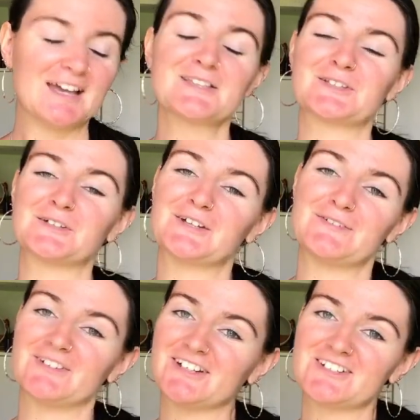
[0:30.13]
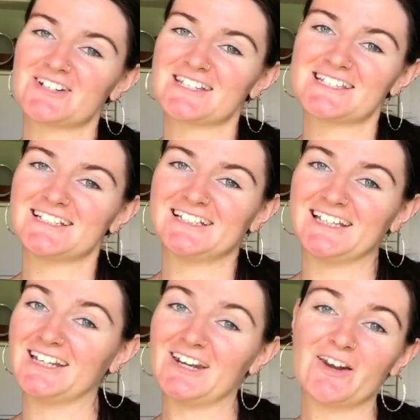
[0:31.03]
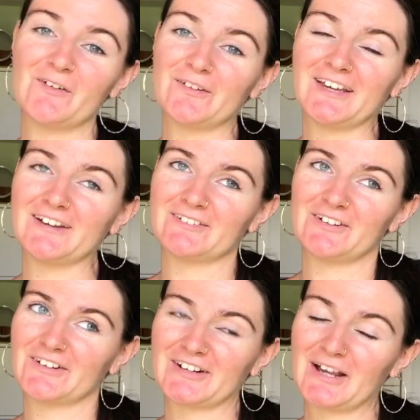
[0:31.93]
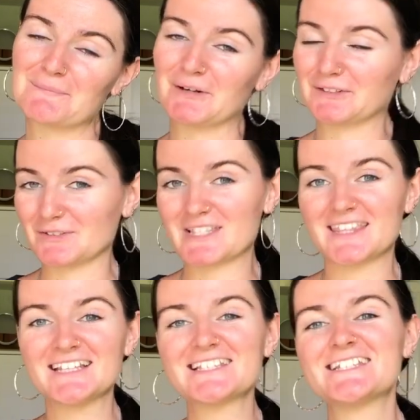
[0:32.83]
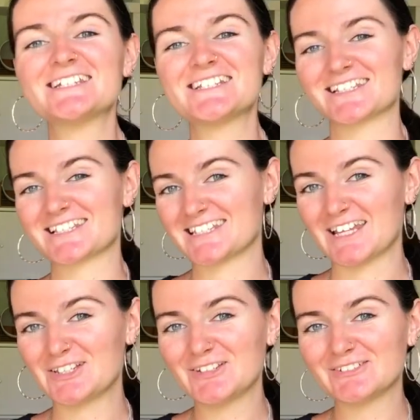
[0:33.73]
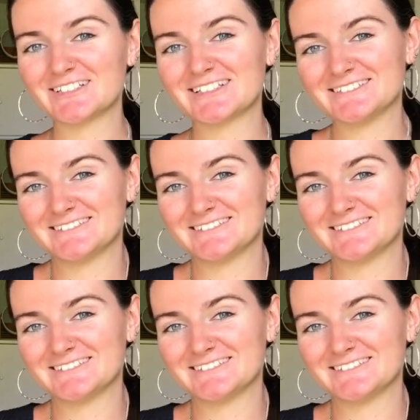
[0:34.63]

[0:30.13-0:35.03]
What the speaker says: So if you're interested in knowing or learning about those things, just stay tuned.